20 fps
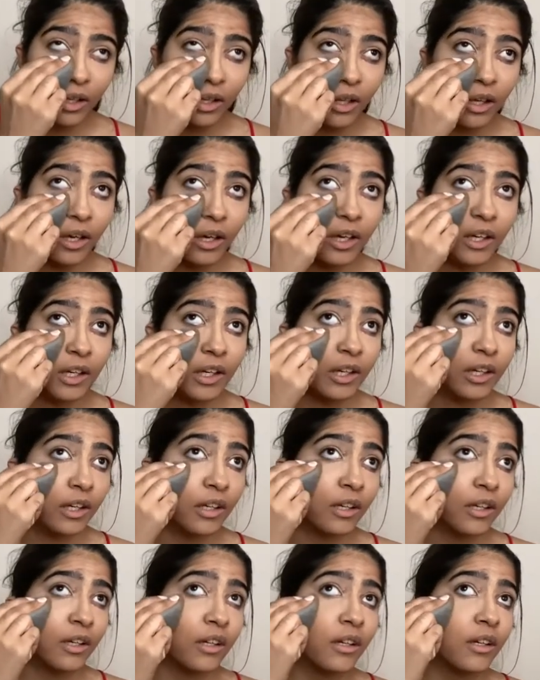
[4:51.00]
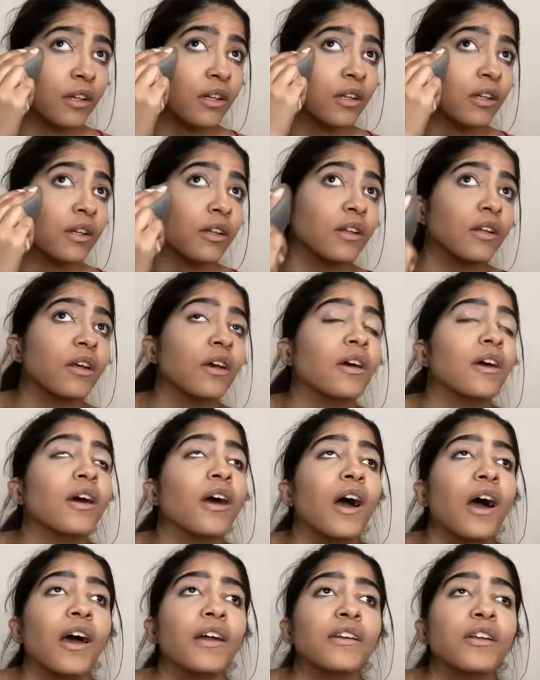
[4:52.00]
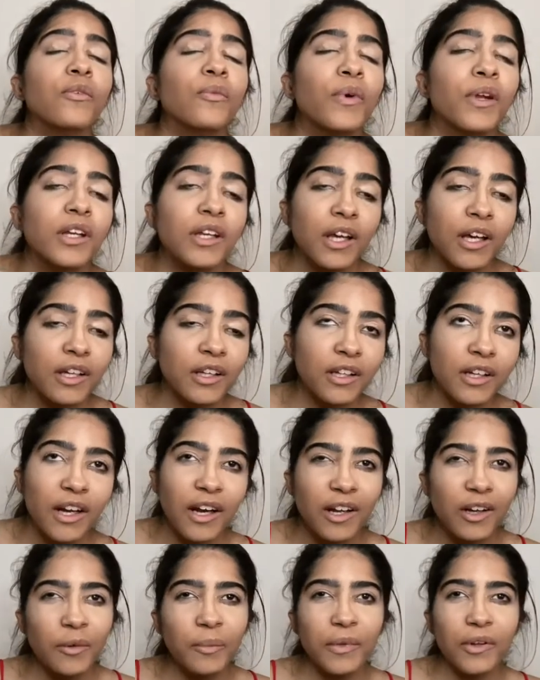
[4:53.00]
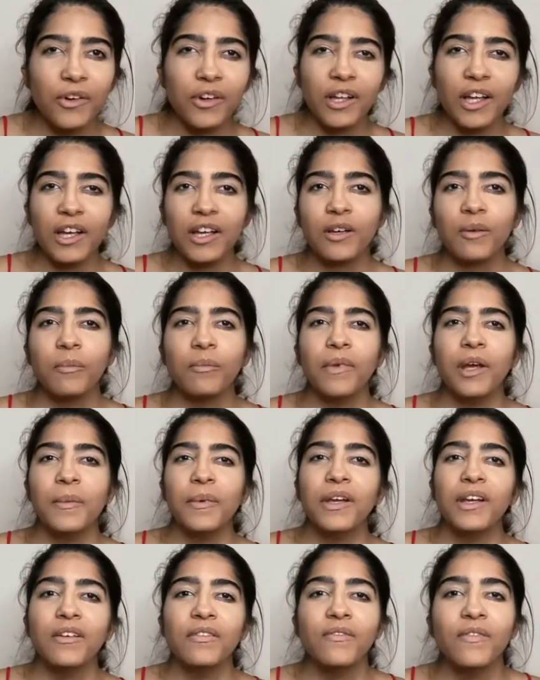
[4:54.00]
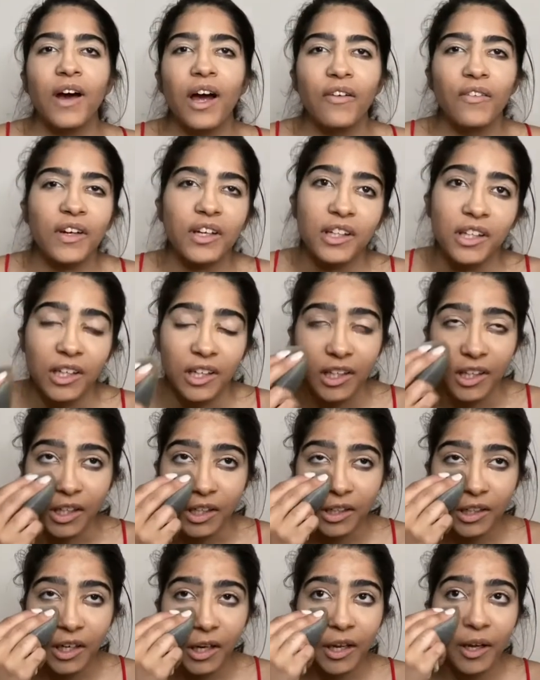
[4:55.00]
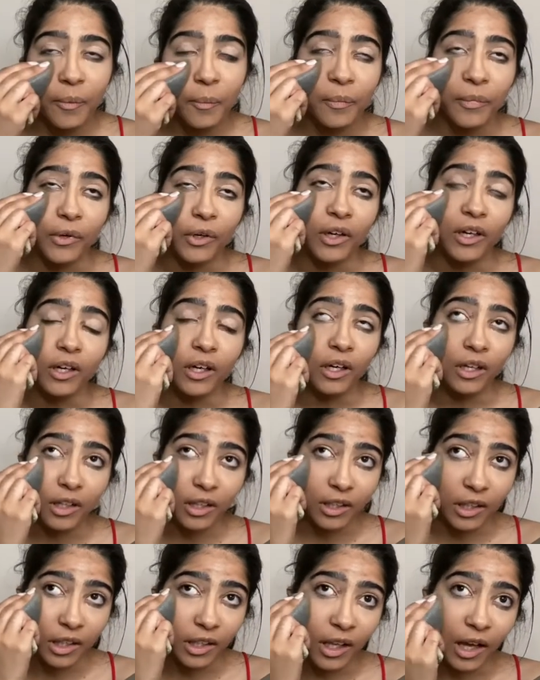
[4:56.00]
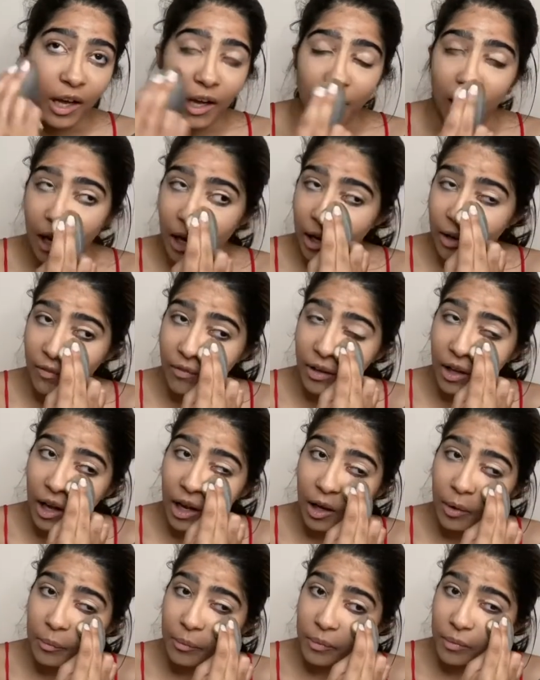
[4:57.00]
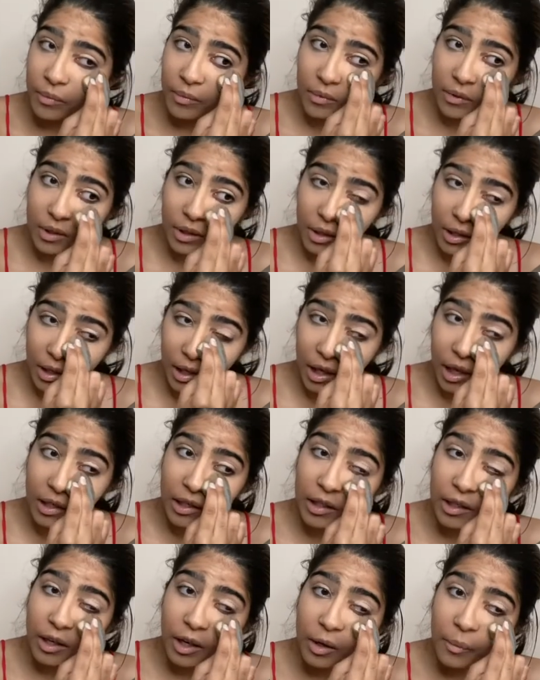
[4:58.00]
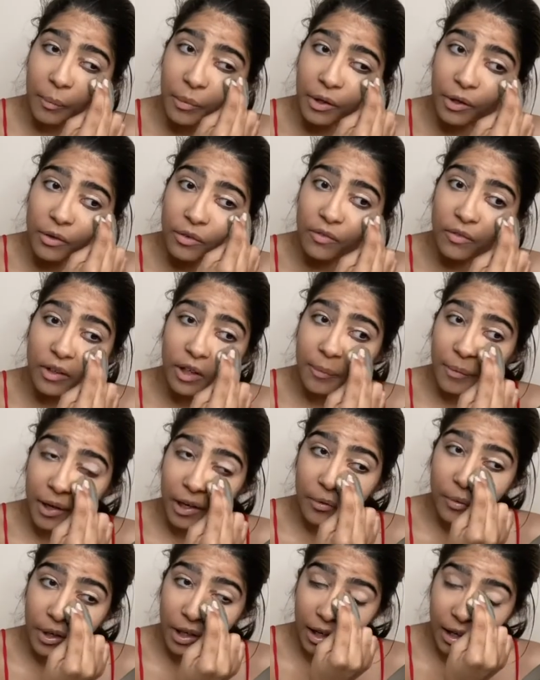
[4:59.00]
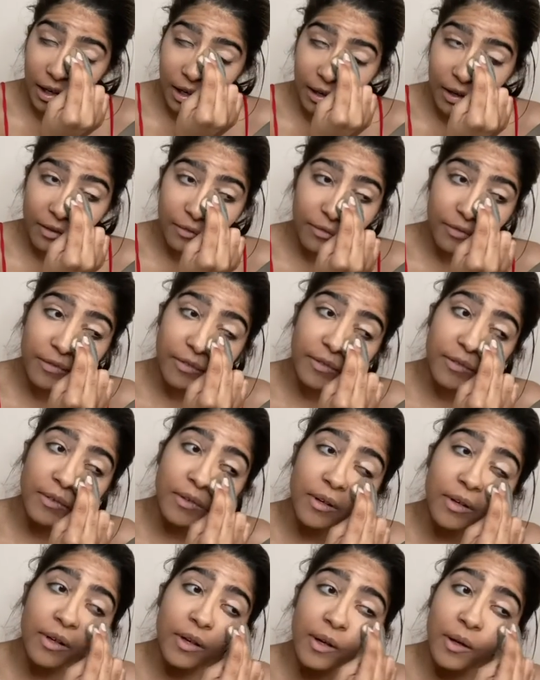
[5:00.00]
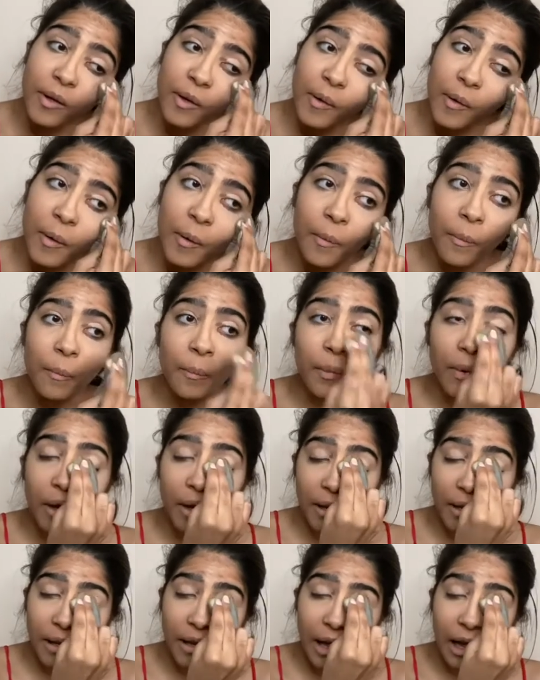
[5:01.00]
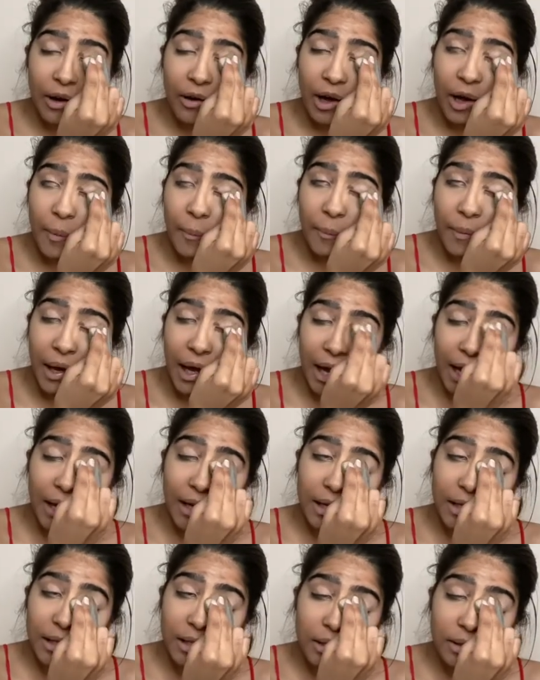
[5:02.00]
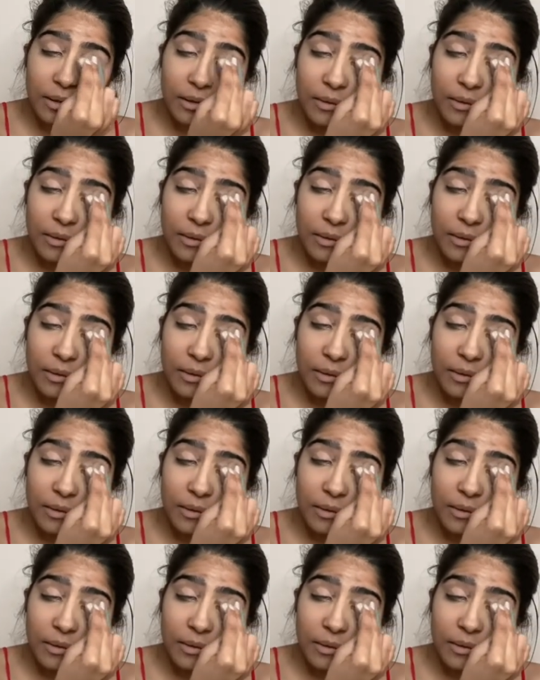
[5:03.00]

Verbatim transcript: any I did one yesterday and I uploaded like maybe five or six yesterday, but other than that I have not I didn't upload for about a week and a half but now I'm back and